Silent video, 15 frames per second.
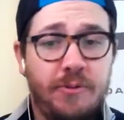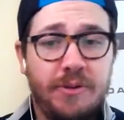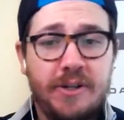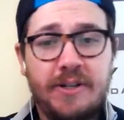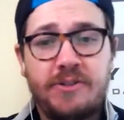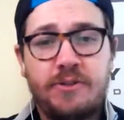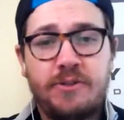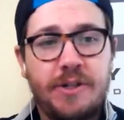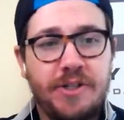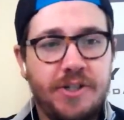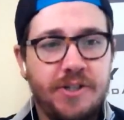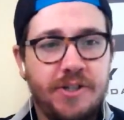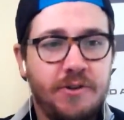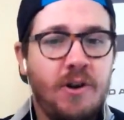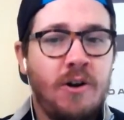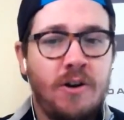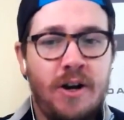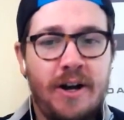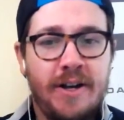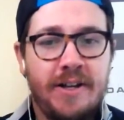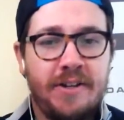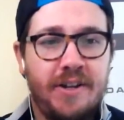As you mentioned, there are high
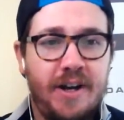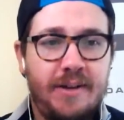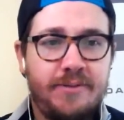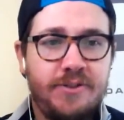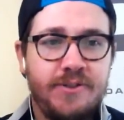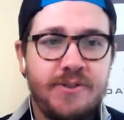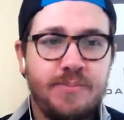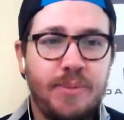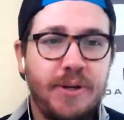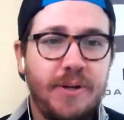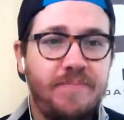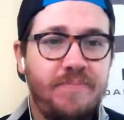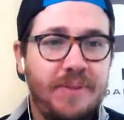end options, but